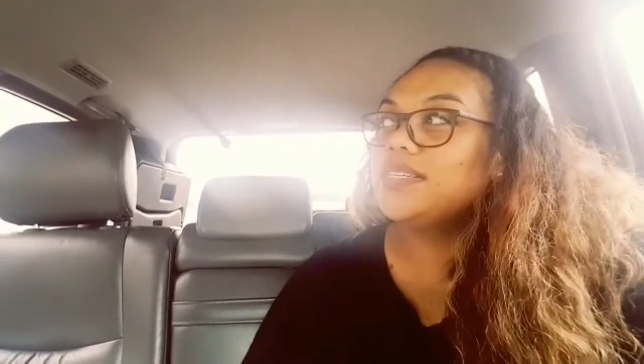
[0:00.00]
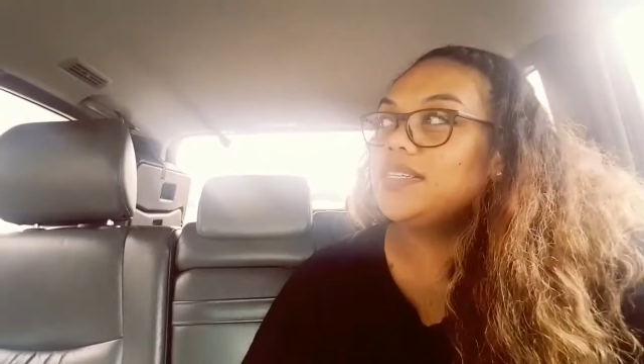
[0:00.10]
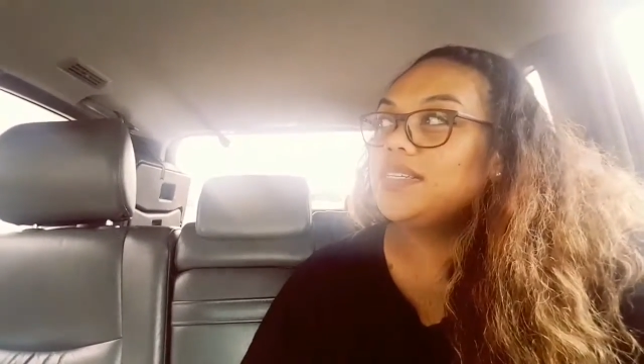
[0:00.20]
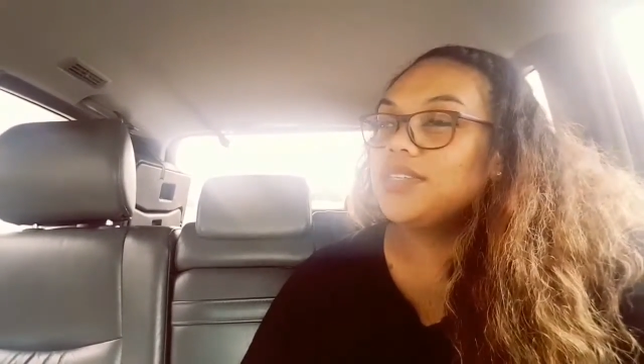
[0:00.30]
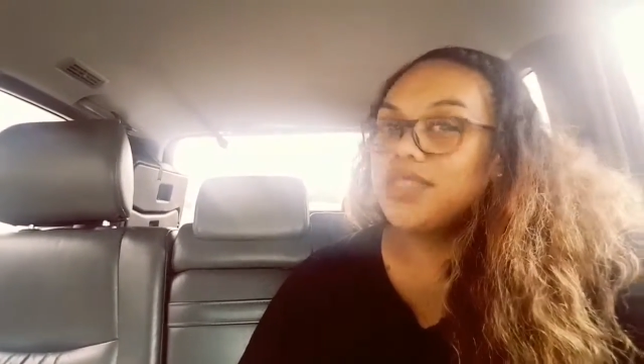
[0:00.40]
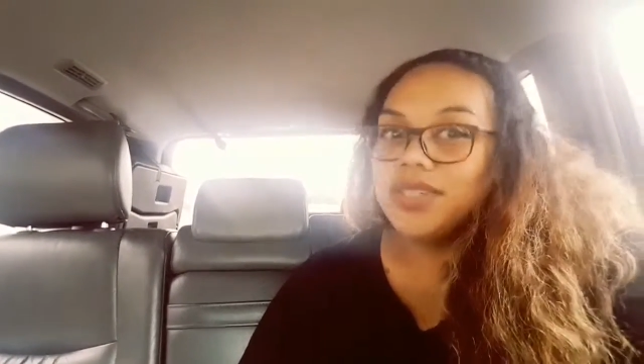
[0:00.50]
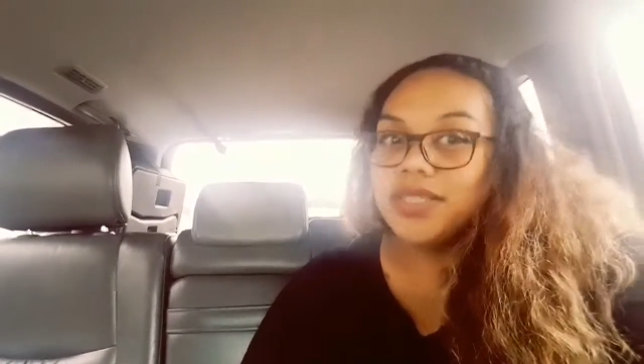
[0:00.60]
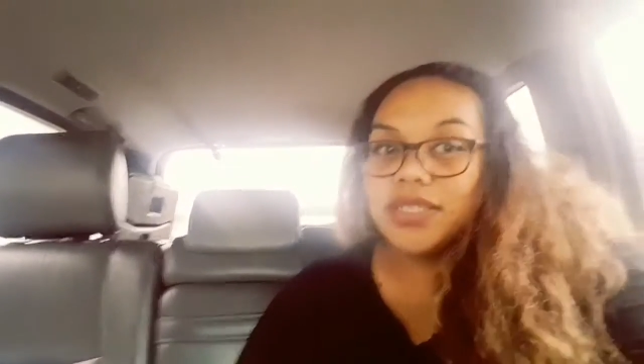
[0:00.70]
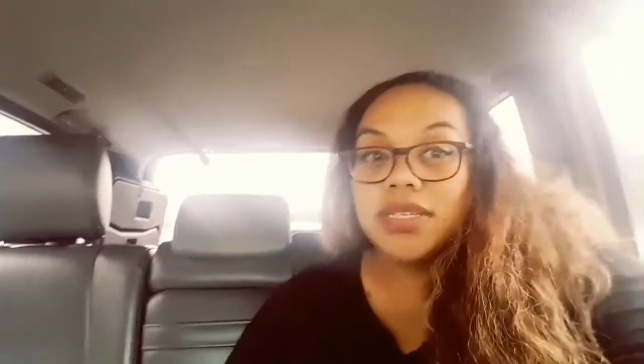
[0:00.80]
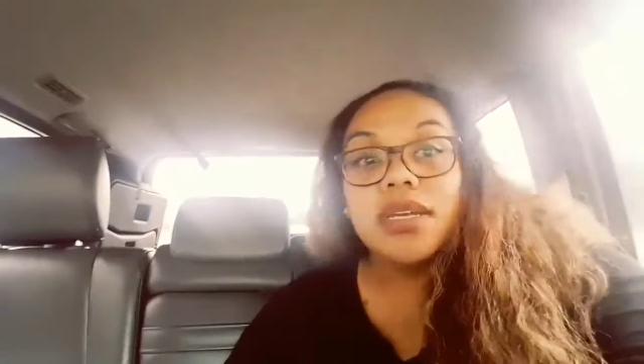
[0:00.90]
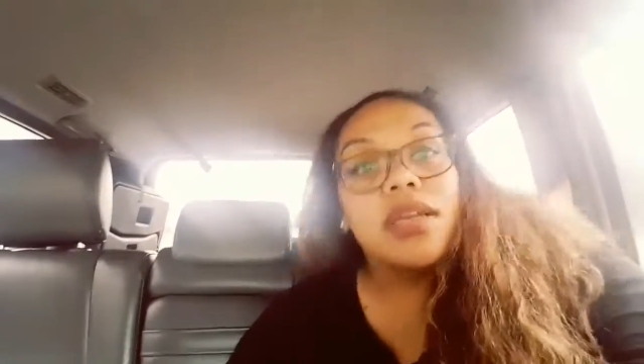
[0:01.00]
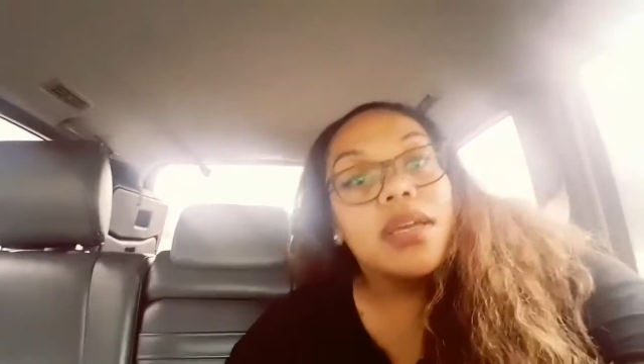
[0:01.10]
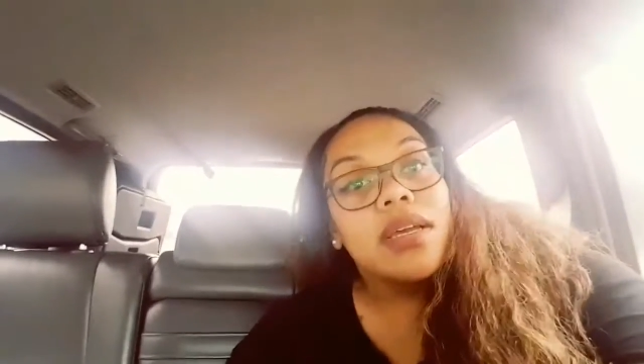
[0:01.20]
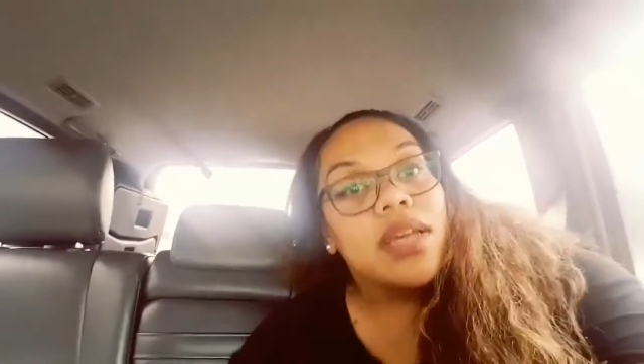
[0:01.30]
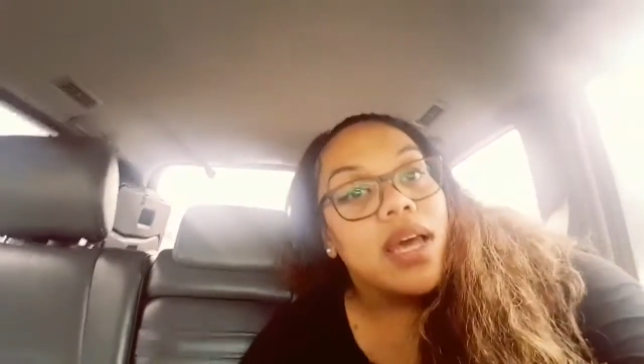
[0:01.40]
church
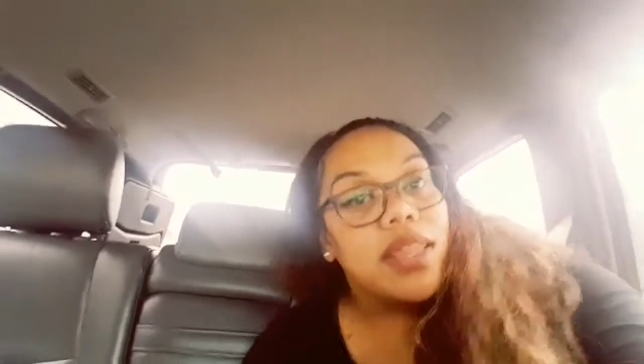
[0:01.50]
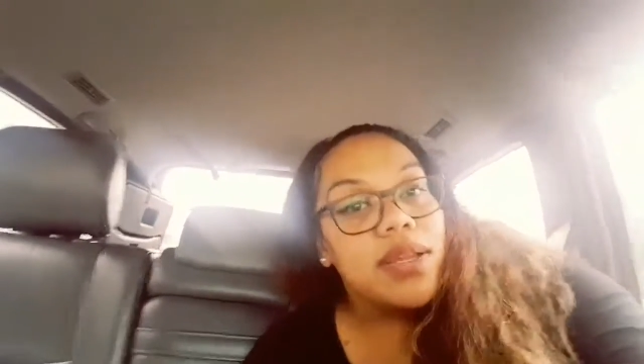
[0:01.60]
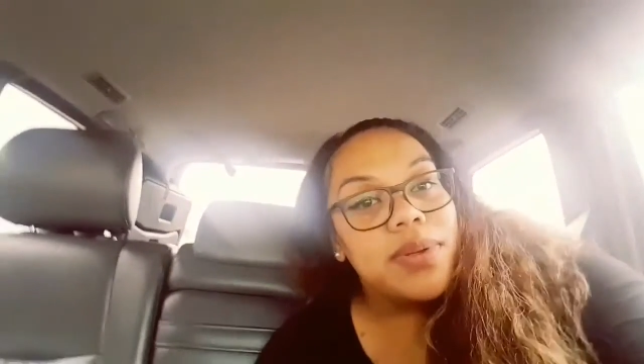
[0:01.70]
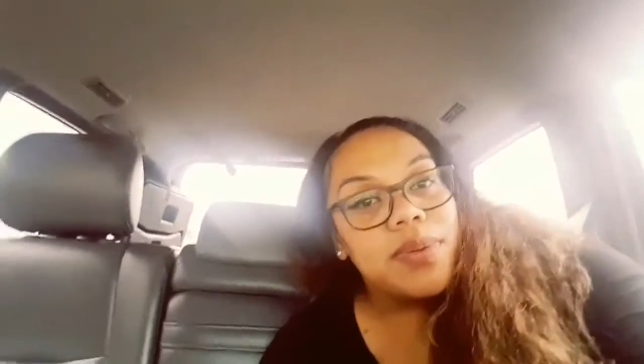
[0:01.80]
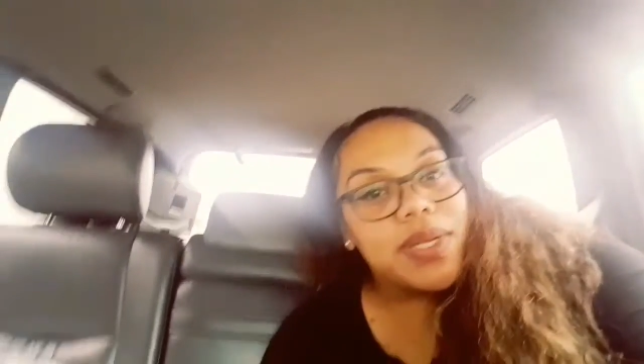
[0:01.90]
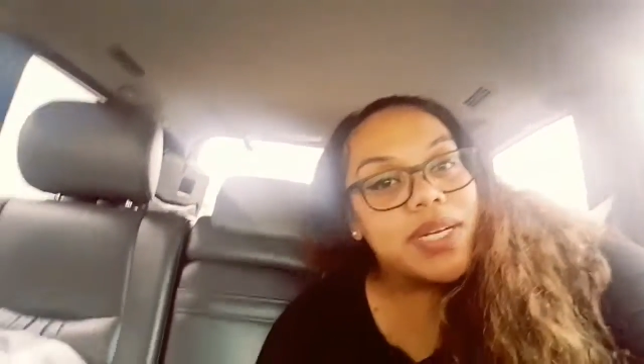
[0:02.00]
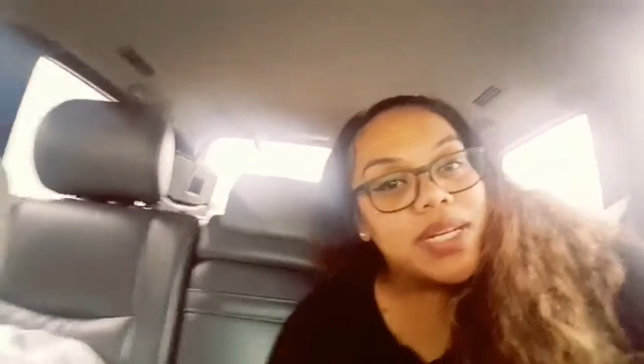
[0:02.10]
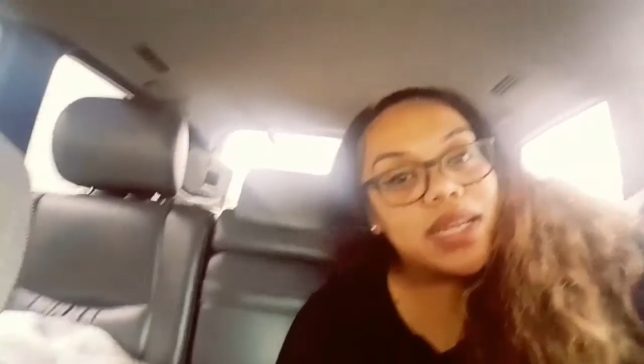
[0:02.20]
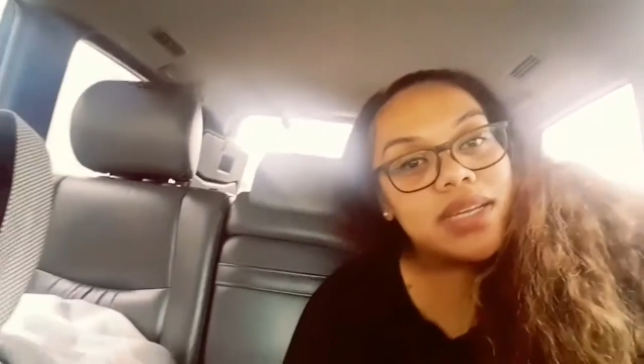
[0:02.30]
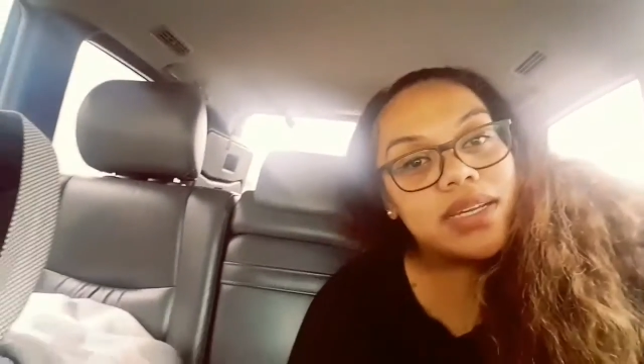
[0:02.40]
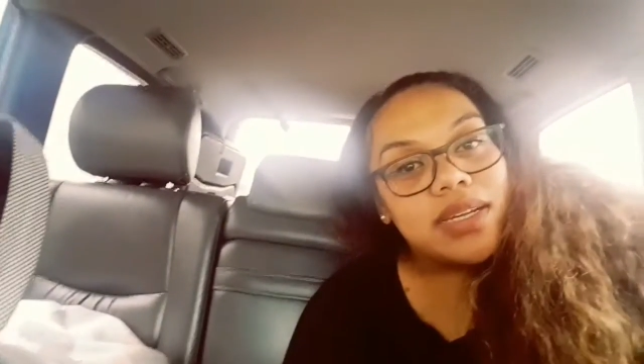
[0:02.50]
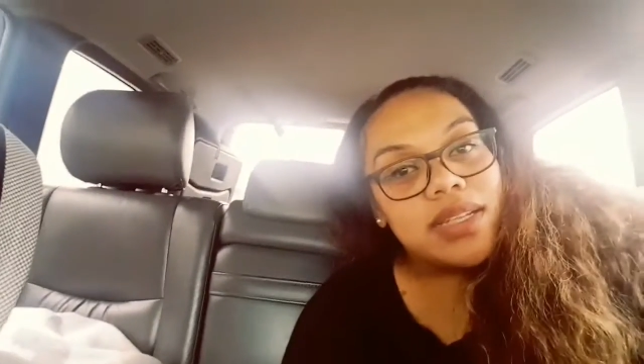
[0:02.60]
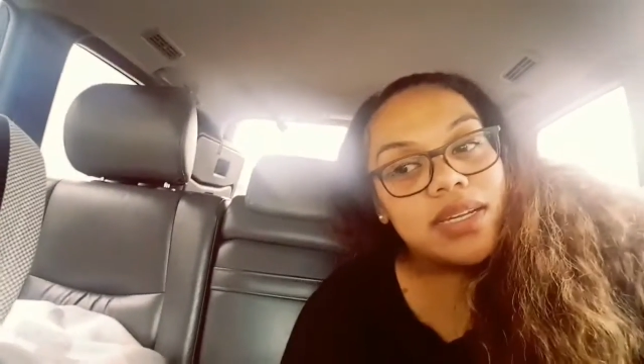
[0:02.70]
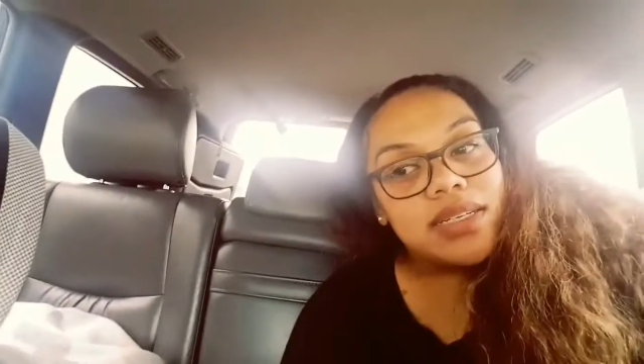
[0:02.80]
and then we went and had lunch.